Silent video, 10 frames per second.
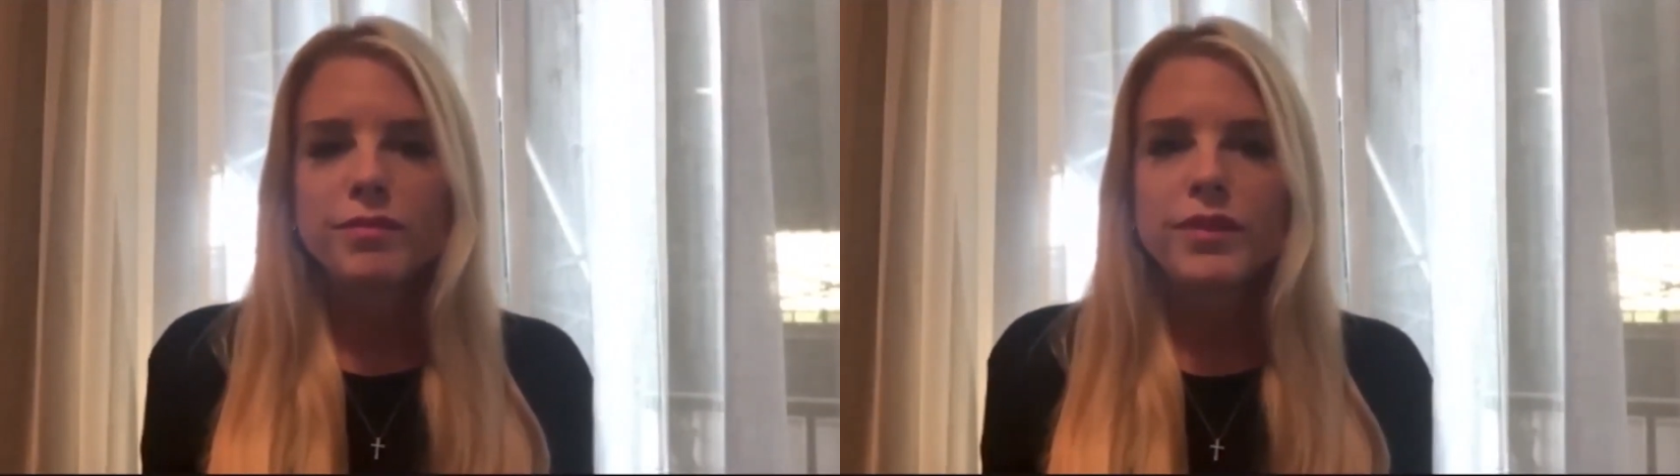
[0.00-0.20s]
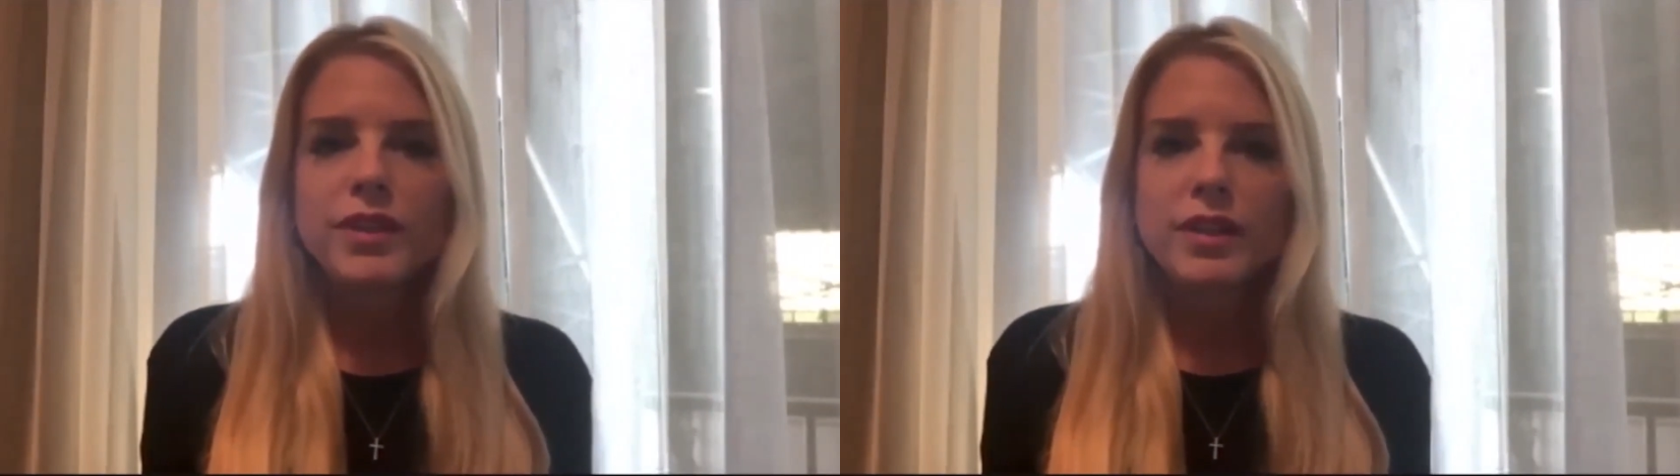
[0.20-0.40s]

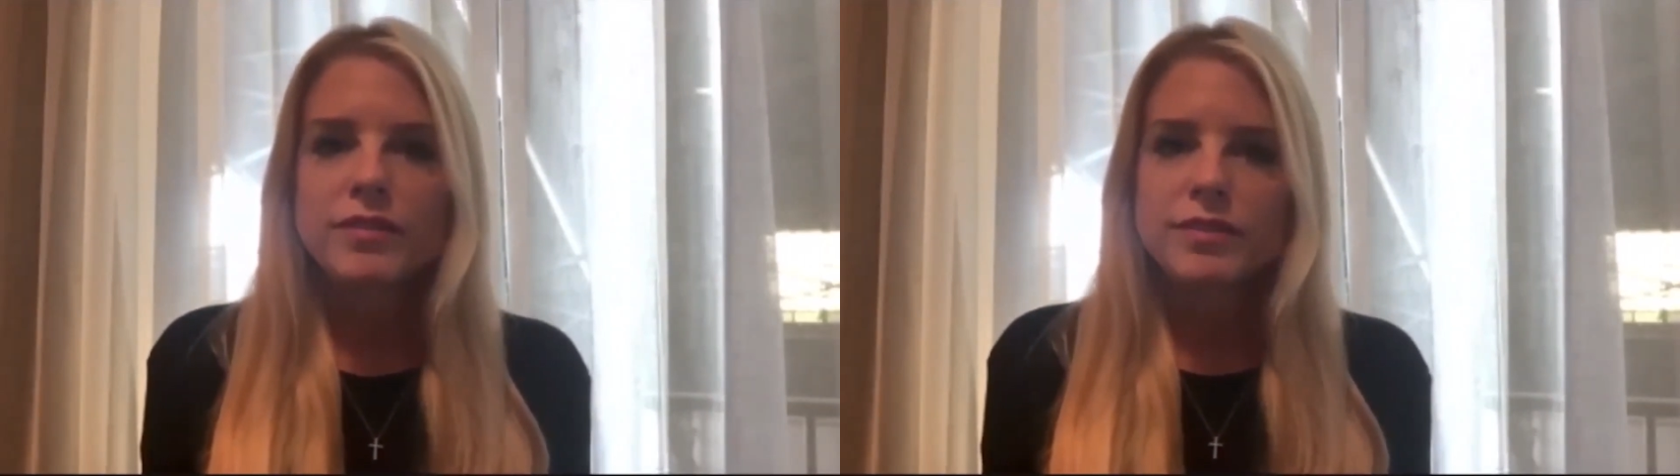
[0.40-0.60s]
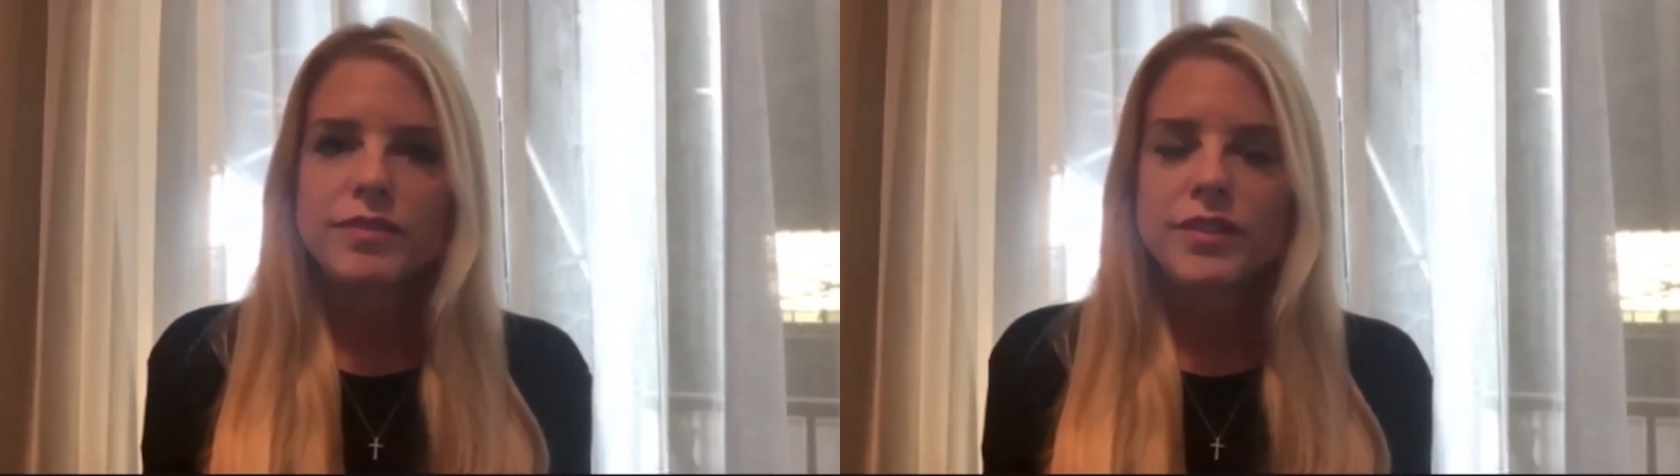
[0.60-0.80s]

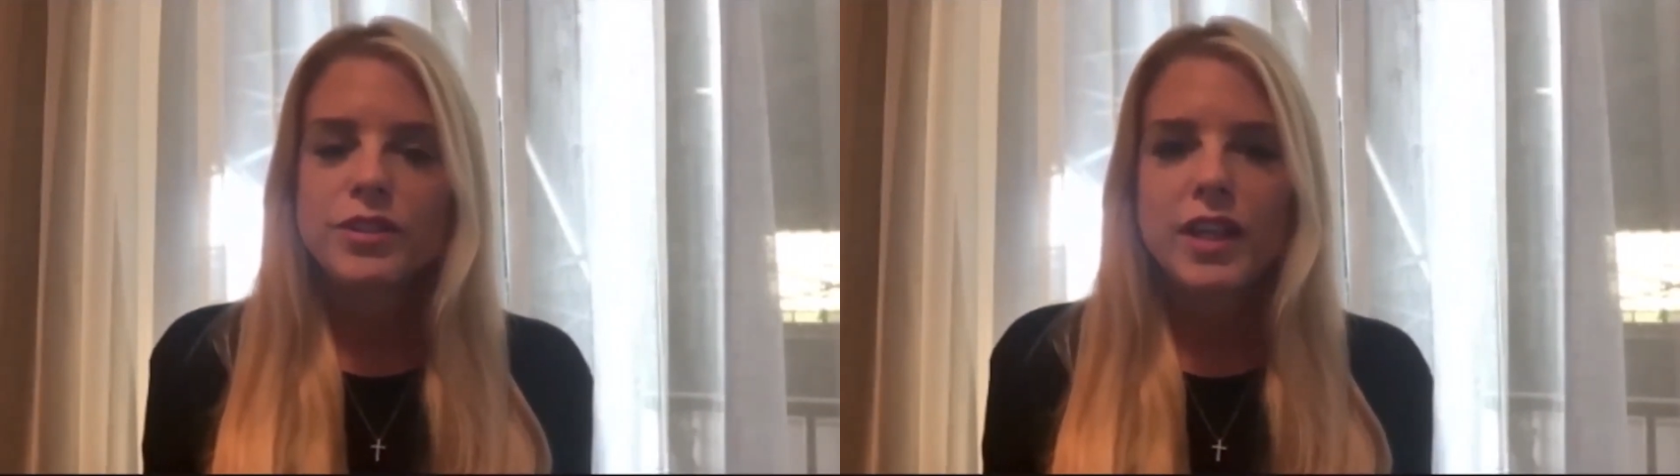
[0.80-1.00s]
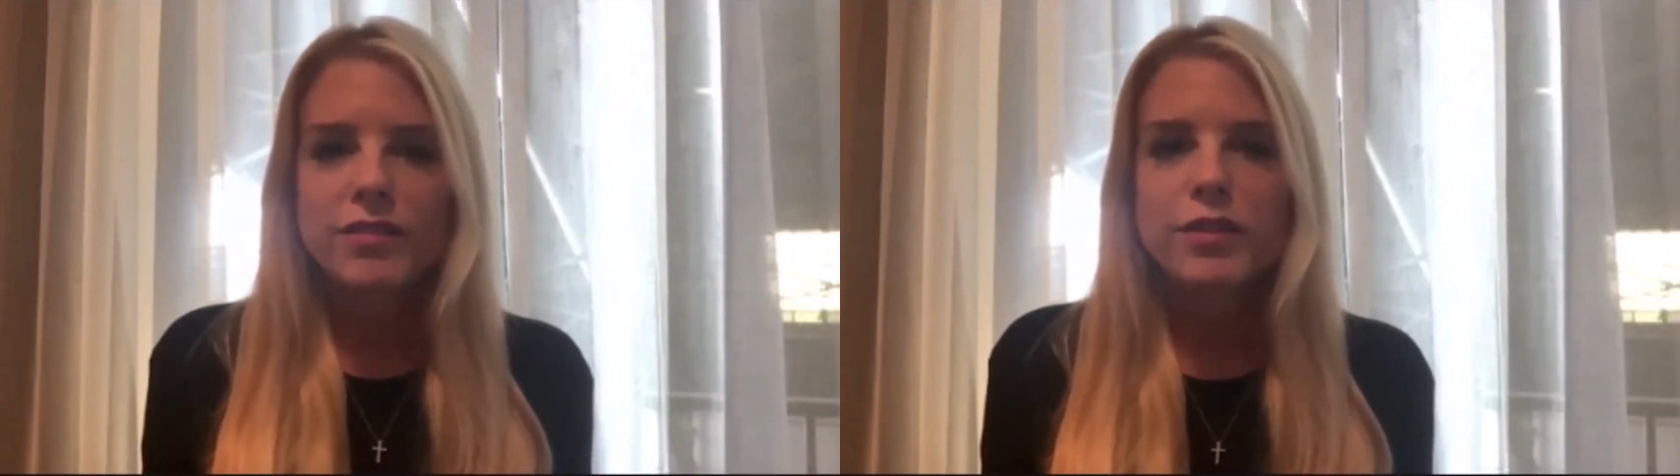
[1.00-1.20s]
you
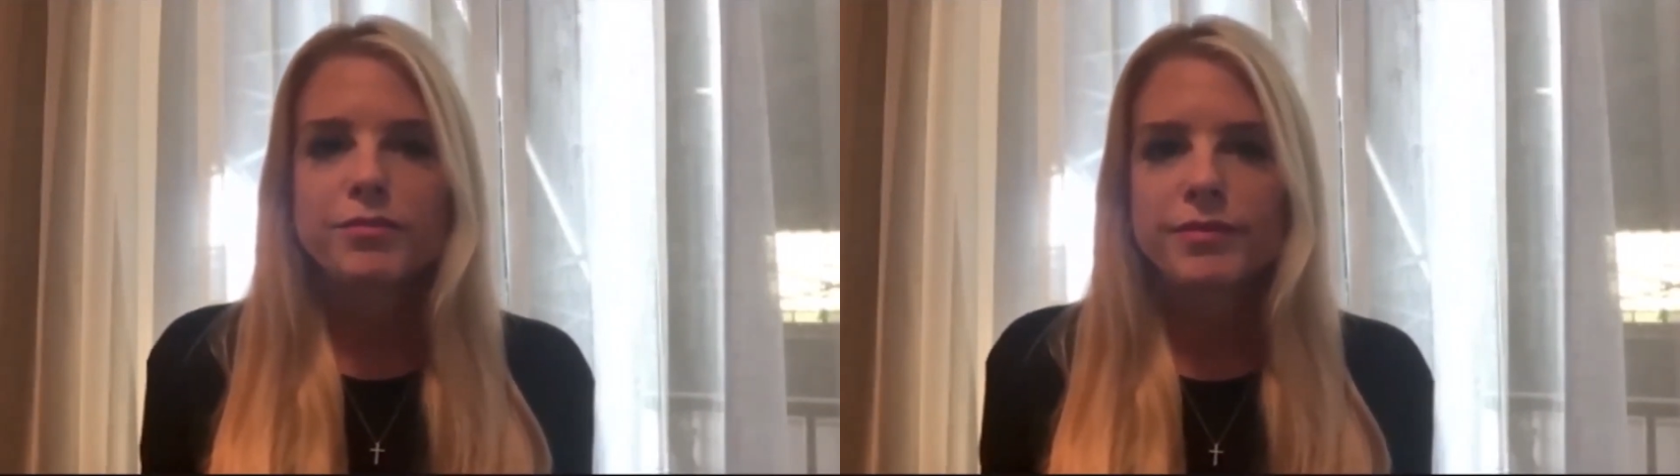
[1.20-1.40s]
love him.